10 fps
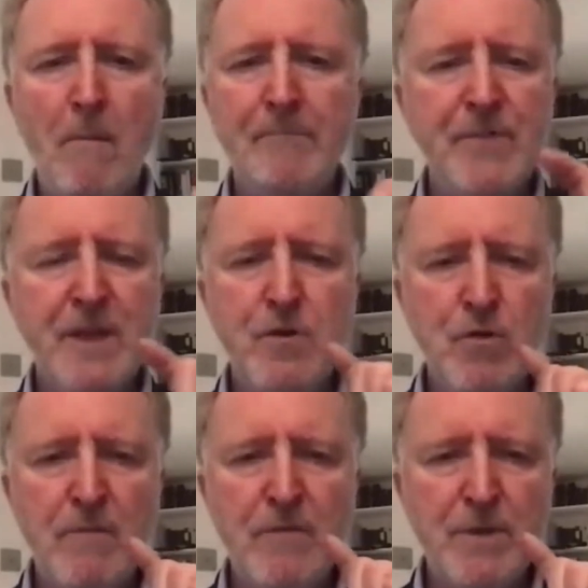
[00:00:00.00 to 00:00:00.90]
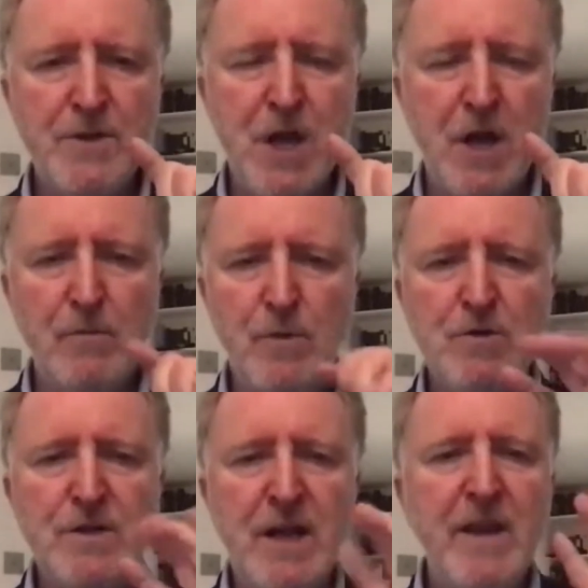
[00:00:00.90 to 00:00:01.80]
they don't come from the tongue. We
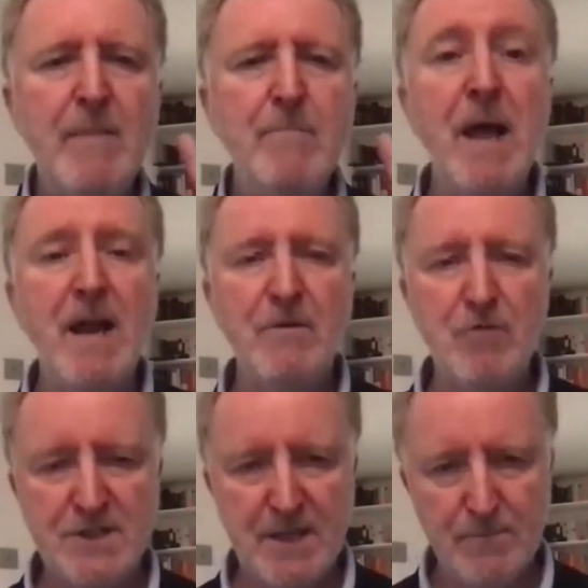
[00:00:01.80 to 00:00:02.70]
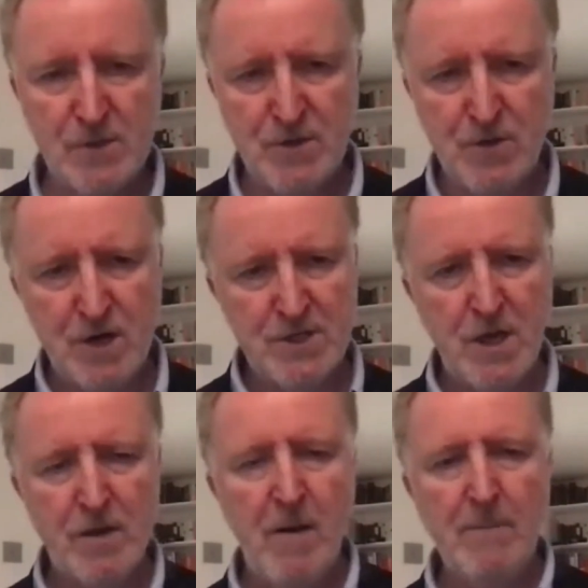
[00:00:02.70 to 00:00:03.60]
don't have any melon receptors on our
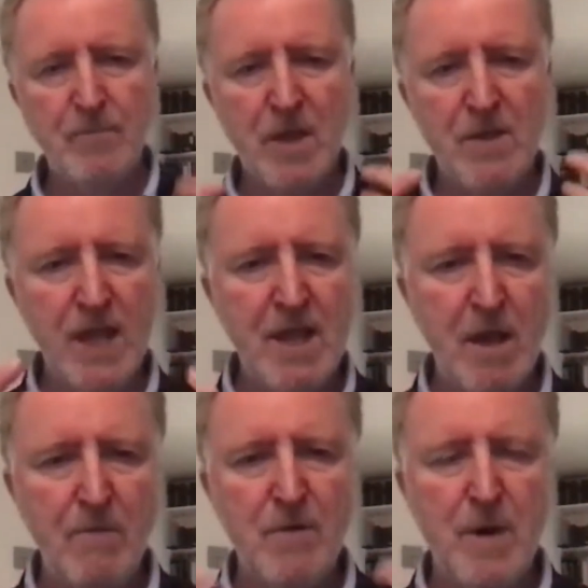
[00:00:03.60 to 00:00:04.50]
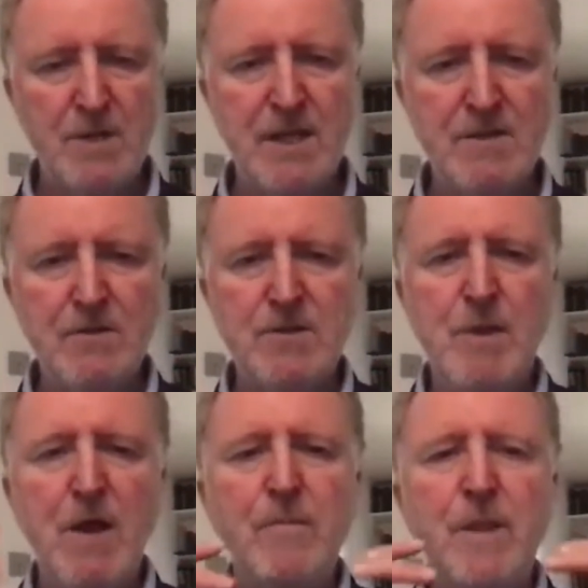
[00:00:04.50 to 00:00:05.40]
tongue. They come from our sense of
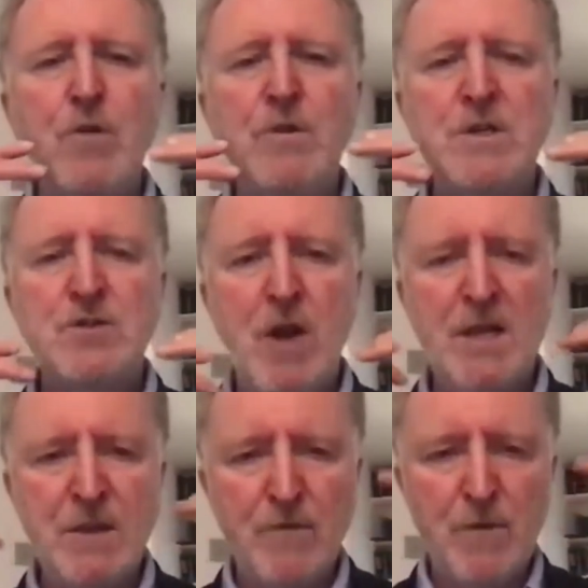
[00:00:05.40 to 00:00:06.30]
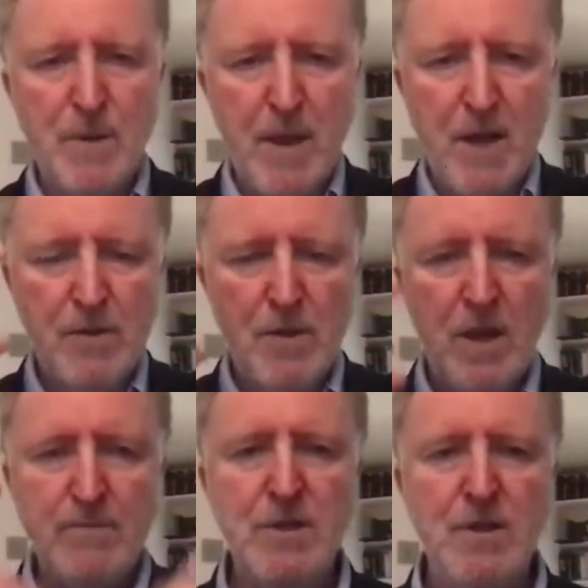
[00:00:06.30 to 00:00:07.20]
smell, from the odors rising from the mouth
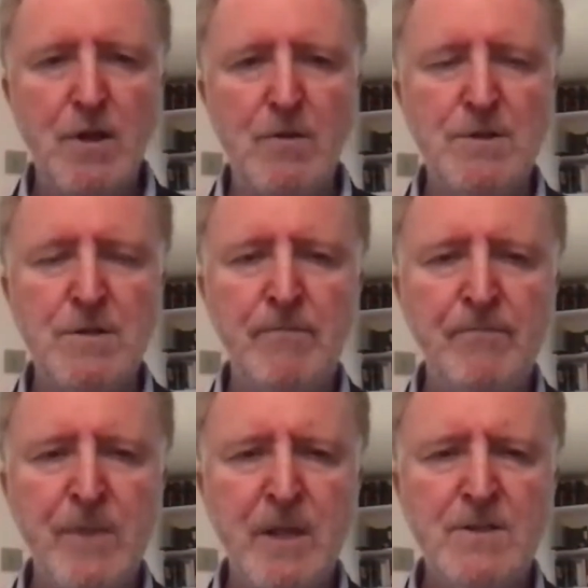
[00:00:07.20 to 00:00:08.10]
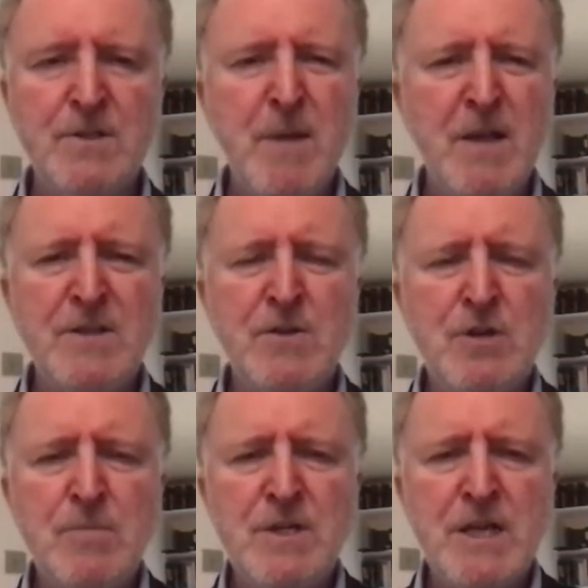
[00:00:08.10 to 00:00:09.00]
up to the nose. So smell's
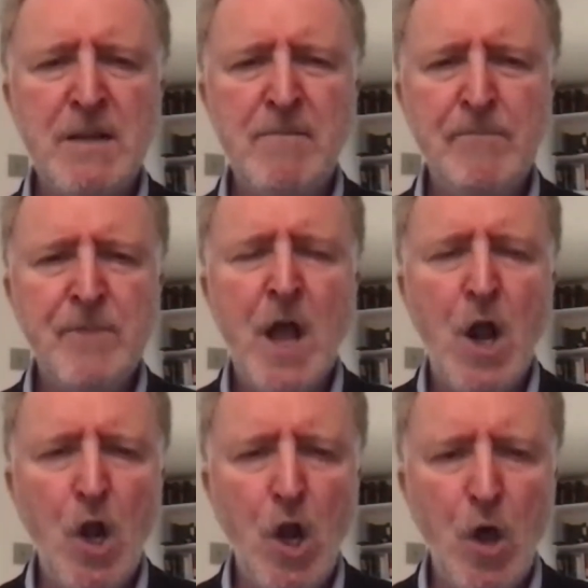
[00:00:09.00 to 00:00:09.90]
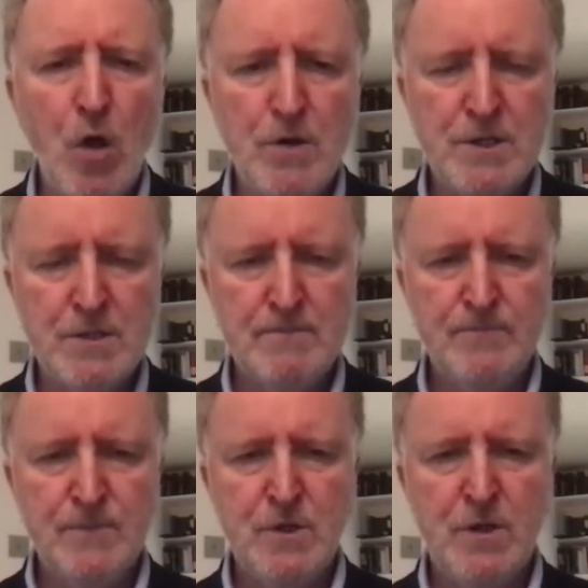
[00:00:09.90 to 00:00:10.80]
contributing a lot
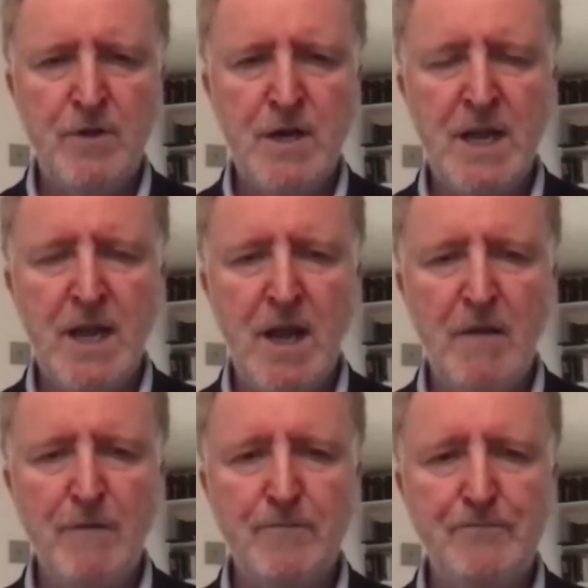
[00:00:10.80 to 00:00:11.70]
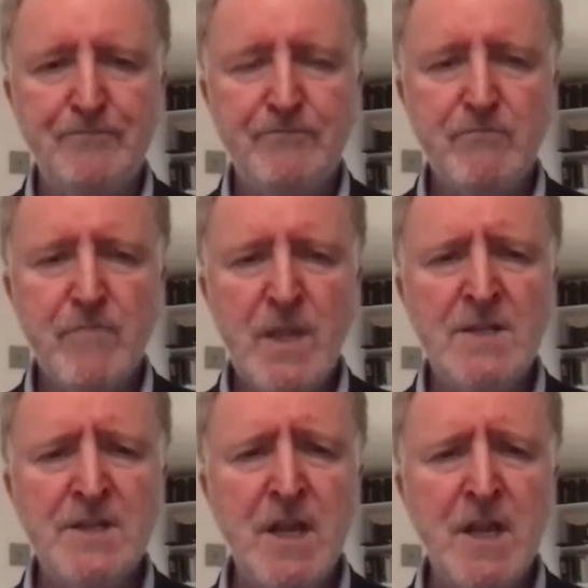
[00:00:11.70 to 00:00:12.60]
to everyday life.
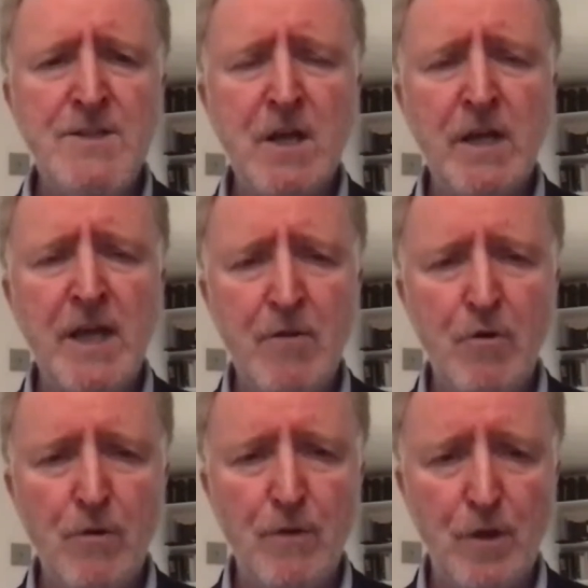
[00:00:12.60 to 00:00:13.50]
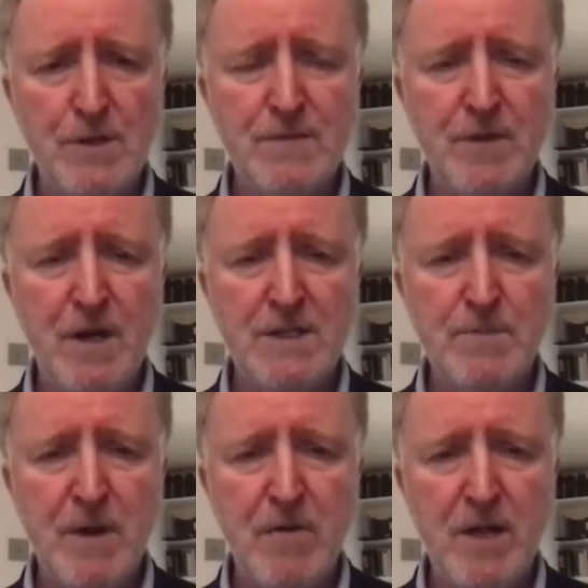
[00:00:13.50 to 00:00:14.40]
It's an unsung hero of lots of our
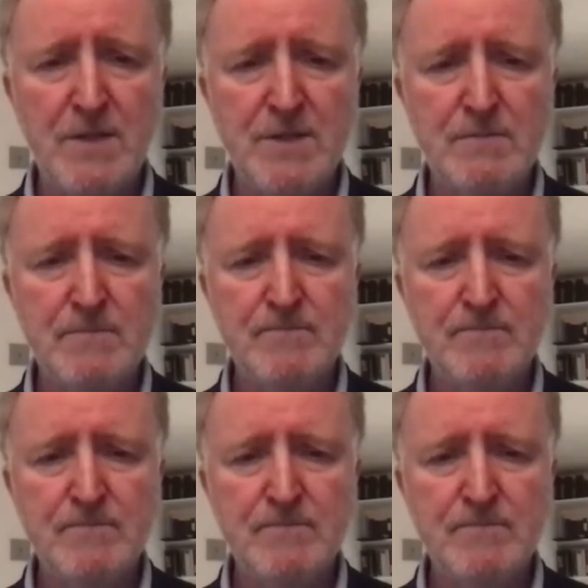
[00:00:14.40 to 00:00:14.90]
experience.